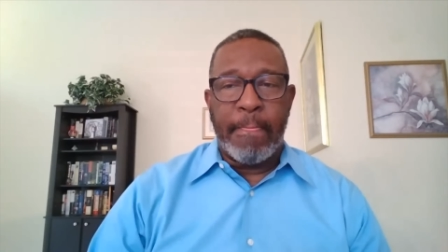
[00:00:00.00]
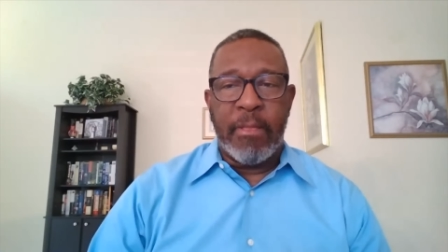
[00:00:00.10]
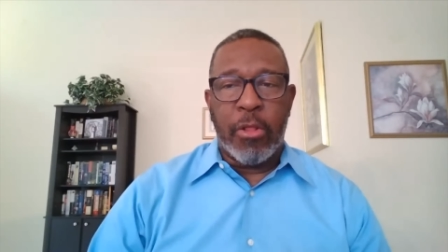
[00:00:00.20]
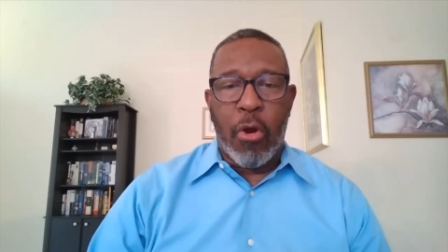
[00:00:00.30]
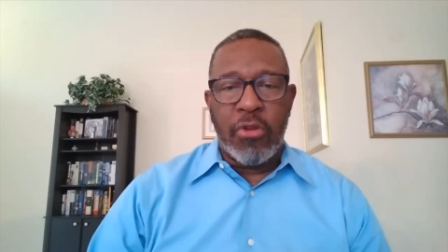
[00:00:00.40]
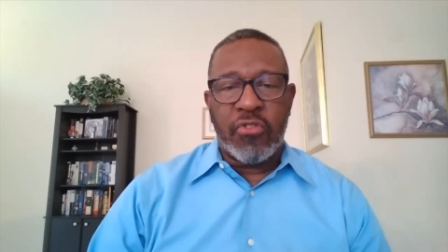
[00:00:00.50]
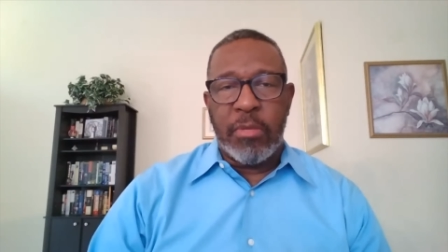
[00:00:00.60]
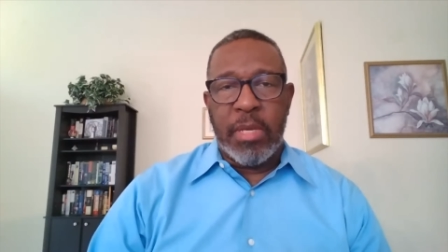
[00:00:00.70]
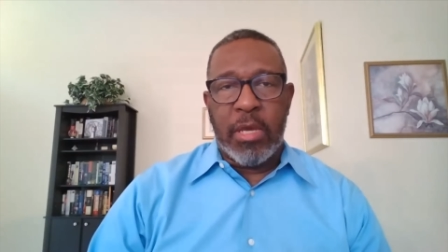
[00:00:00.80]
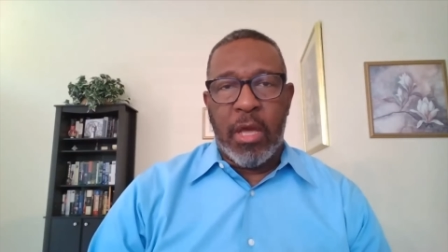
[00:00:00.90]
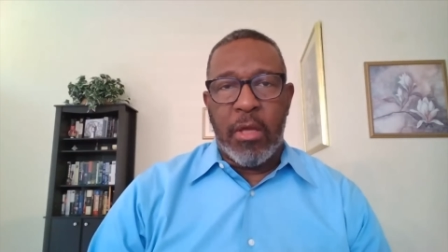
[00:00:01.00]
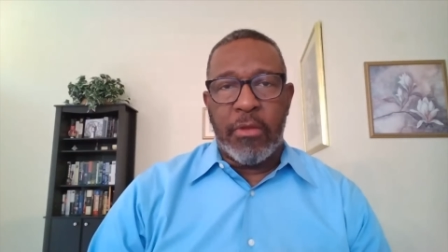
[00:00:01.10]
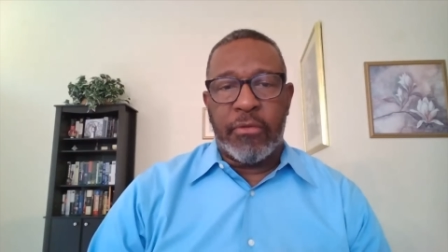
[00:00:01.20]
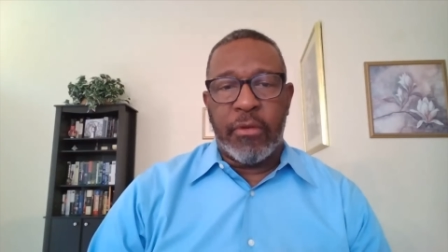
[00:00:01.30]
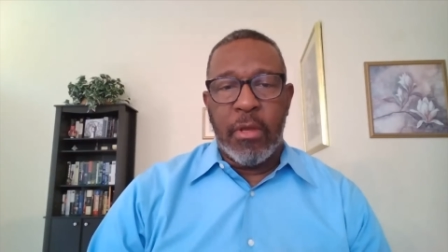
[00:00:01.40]
largely
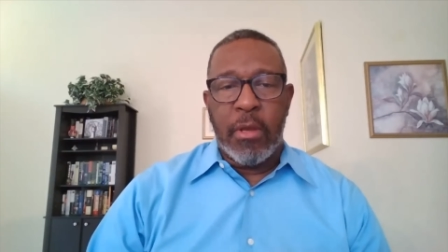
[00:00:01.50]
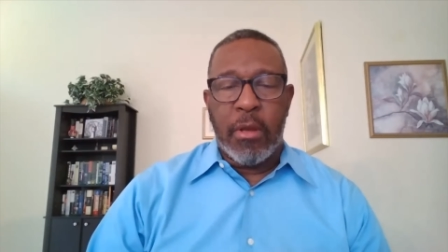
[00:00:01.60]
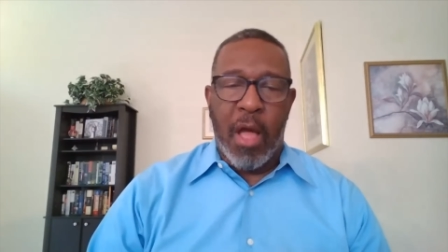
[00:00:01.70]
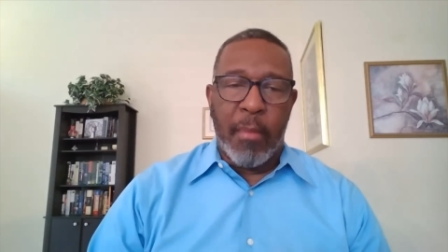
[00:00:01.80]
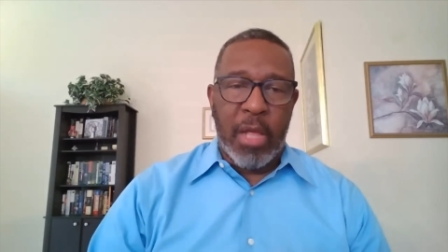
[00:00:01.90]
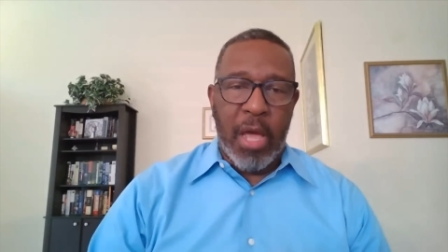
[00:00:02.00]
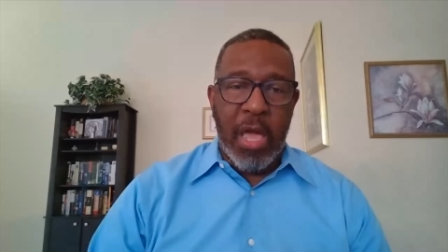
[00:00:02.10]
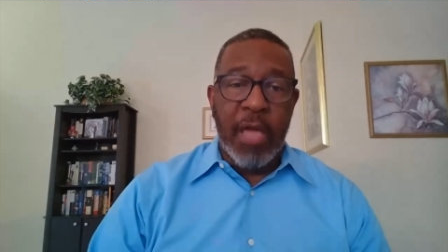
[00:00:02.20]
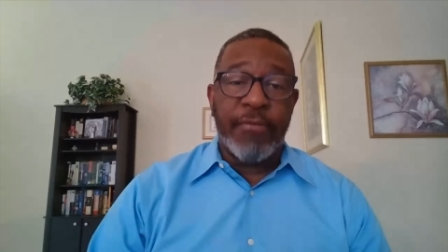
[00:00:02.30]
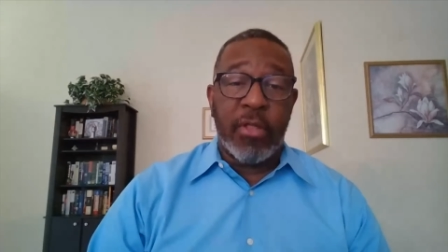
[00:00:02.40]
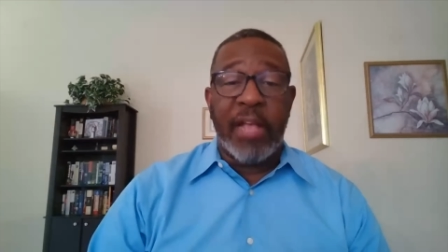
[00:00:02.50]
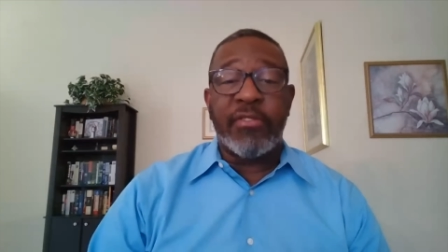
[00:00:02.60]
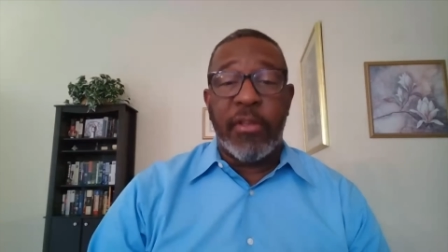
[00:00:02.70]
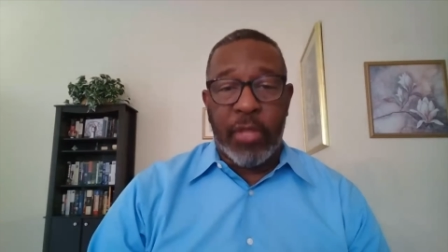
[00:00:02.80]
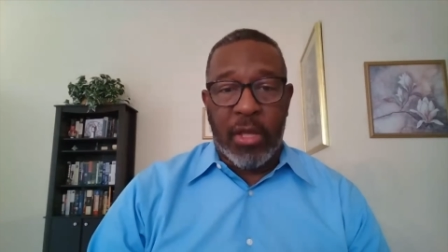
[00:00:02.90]
because
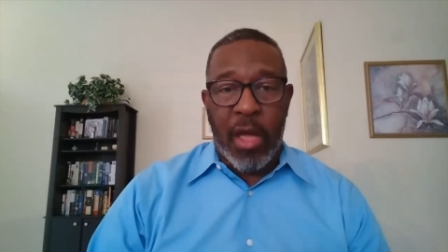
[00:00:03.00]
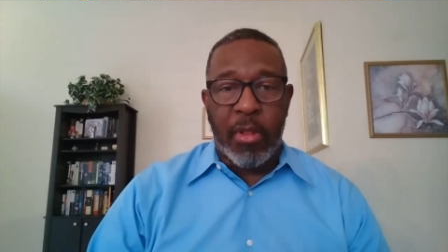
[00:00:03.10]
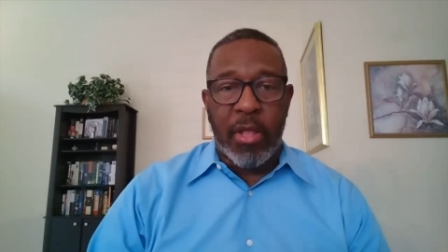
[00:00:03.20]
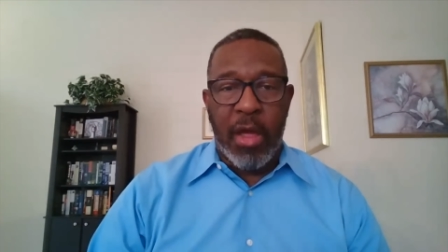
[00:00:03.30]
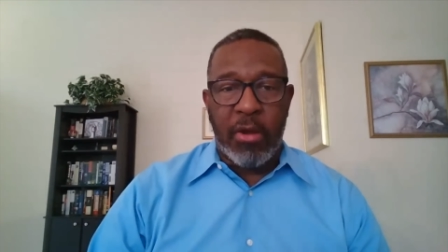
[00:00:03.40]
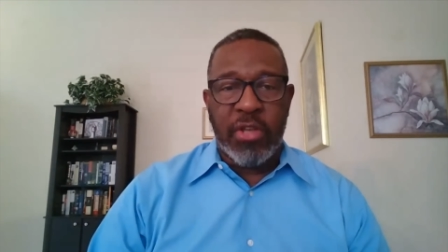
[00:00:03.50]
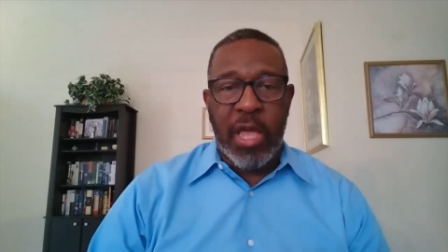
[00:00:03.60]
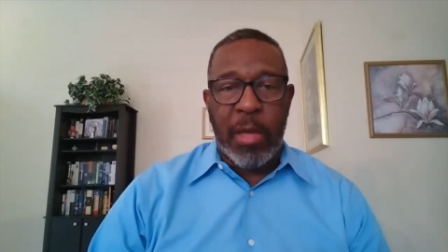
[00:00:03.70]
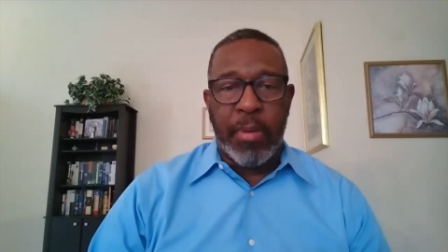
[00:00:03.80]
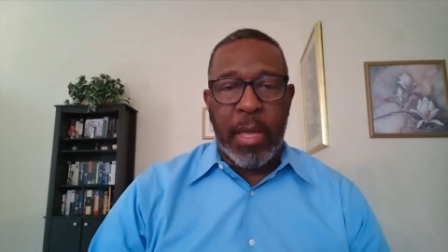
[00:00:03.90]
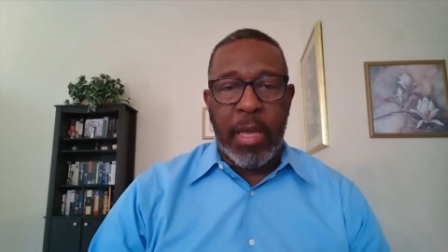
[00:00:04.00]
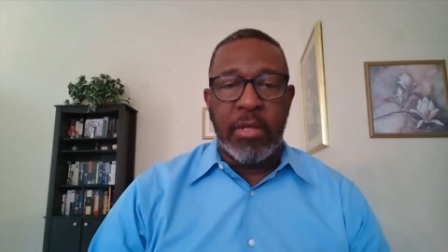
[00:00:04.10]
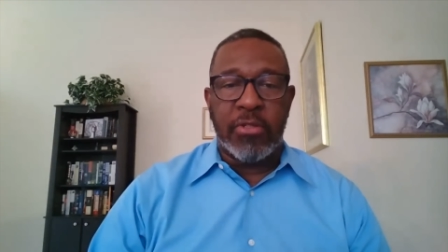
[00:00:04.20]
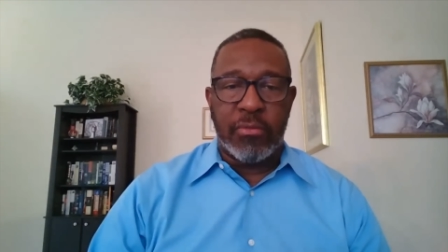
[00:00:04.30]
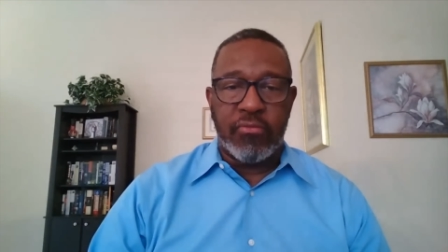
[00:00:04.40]
if the Kamala Harris campaign
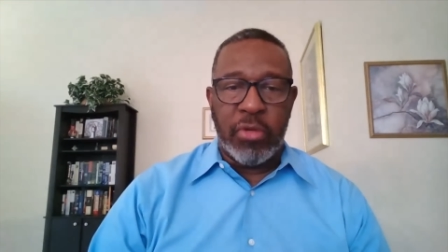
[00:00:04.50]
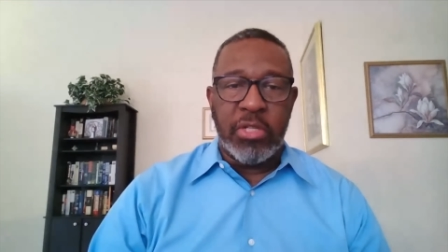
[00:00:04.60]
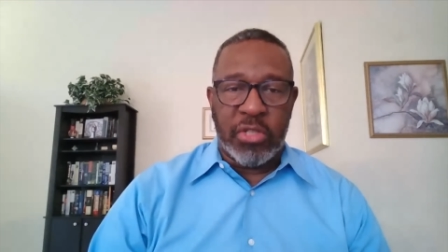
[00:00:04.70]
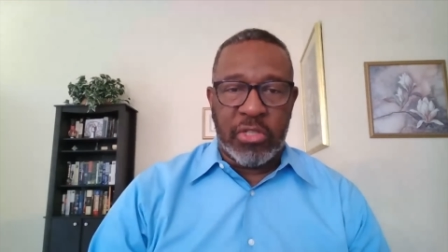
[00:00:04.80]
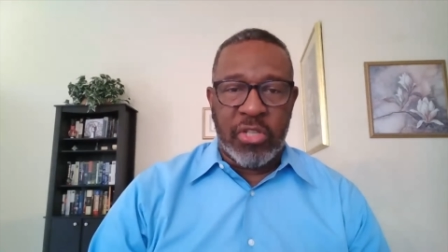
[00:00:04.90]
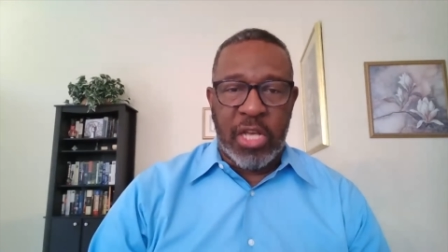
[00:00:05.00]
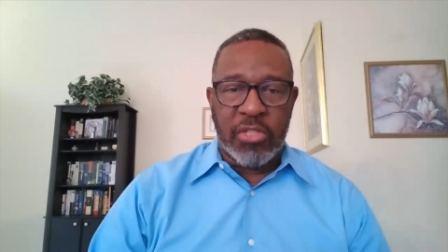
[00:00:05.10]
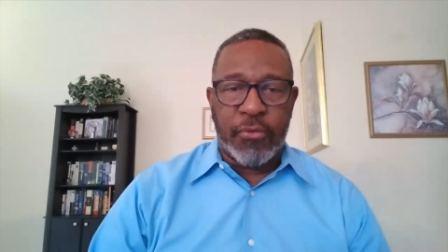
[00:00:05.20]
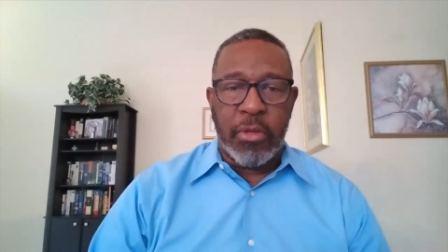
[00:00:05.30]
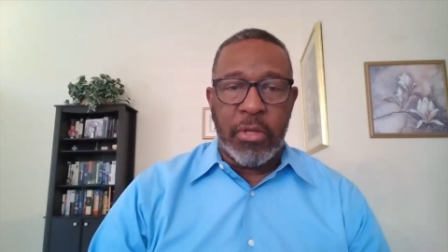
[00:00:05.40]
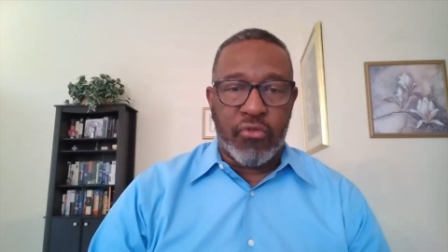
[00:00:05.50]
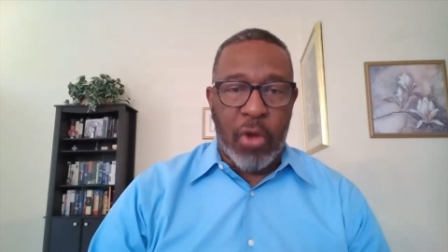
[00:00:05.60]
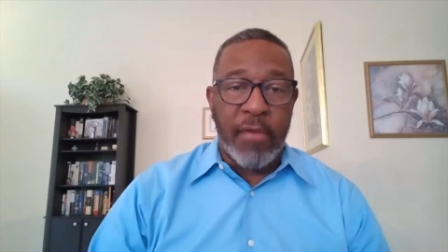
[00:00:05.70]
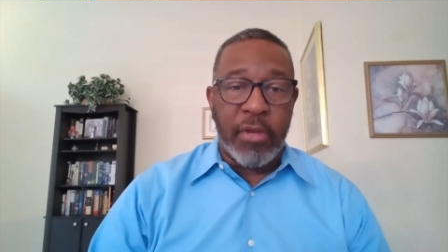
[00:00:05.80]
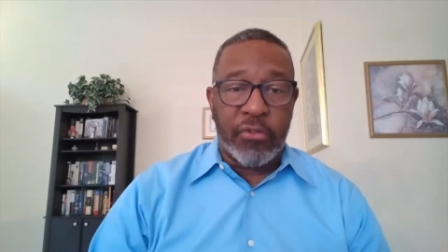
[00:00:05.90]
is really successful in
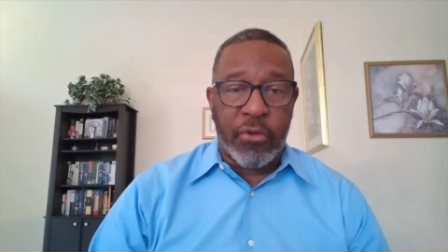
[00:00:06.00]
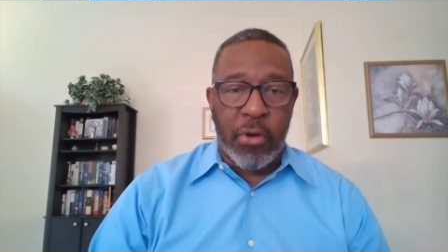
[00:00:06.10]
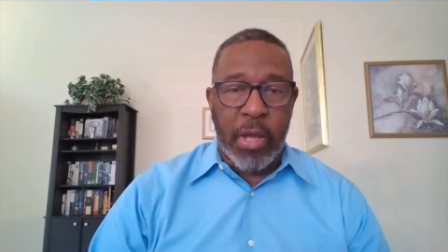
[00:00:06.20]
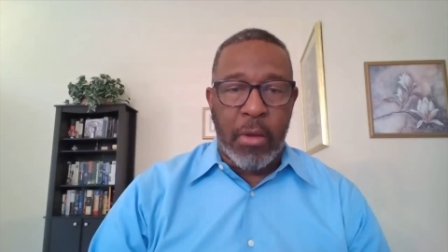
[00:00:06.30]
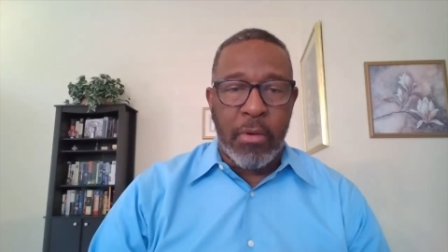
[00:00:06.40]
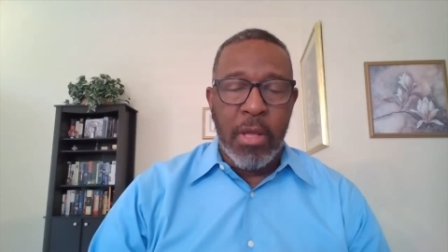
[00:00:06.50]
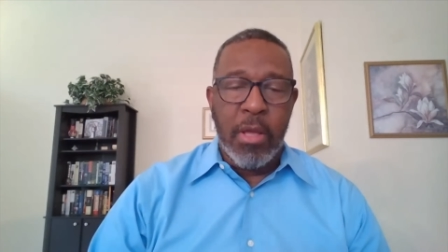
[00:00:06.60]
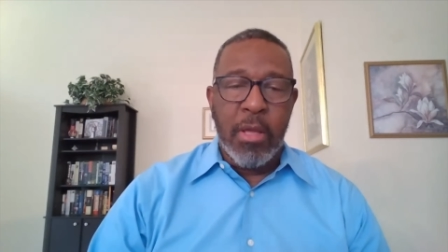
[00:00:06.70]
driving turnout,